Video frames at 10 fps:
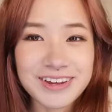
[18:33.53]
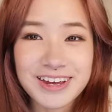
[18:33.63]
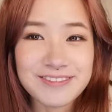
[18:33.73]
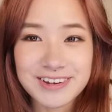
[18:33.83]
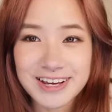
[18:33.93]
there
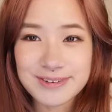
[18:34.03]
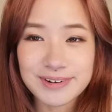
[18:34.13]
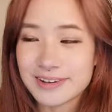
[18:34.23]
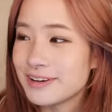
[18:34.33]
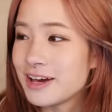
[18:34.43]
if you guys want
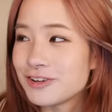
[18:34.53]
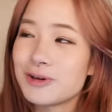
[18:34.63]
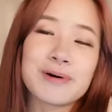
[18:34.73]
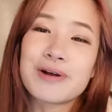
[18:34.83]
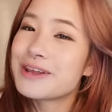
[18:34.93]
to know
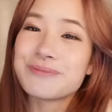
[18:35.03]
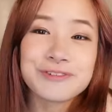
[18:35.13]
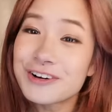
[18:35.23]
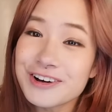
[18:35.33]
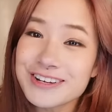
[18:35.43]
my random
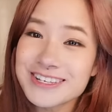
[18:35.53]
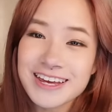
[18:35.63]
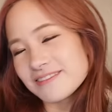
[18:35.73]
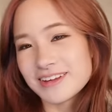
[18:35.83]
thoughts.